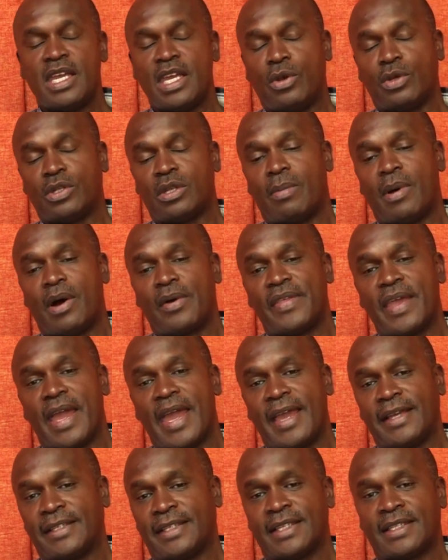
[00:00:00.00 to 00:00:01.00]
it was about their
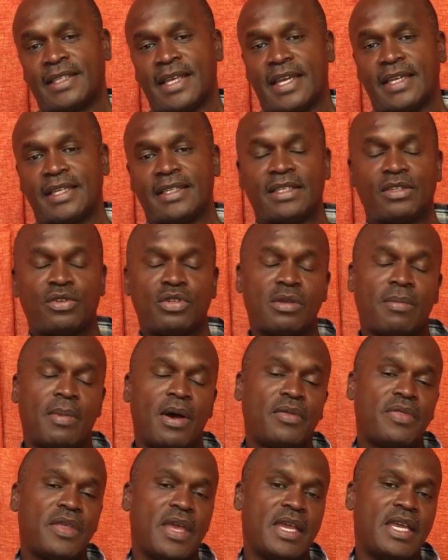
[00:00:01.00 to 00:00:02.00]
exercise, it was
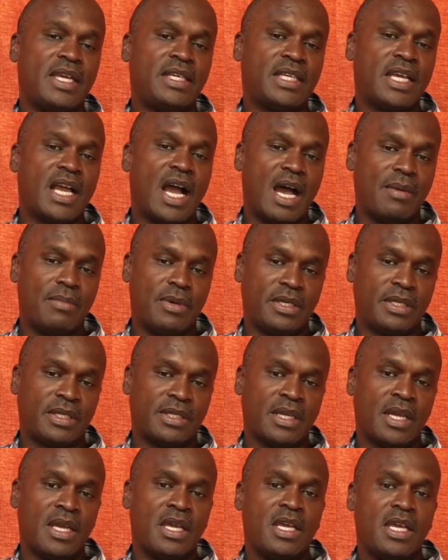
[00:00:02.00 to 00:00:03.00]
about their eating habits,
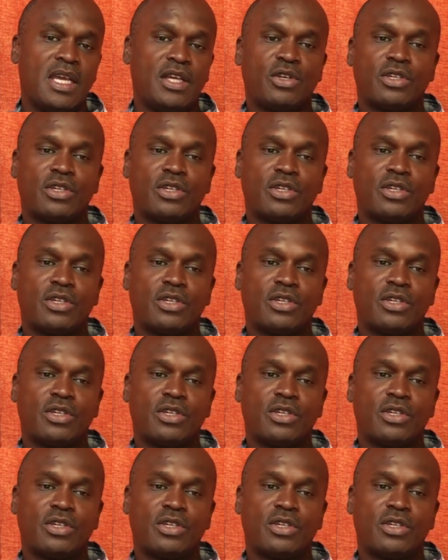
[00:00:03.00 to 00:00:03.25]
it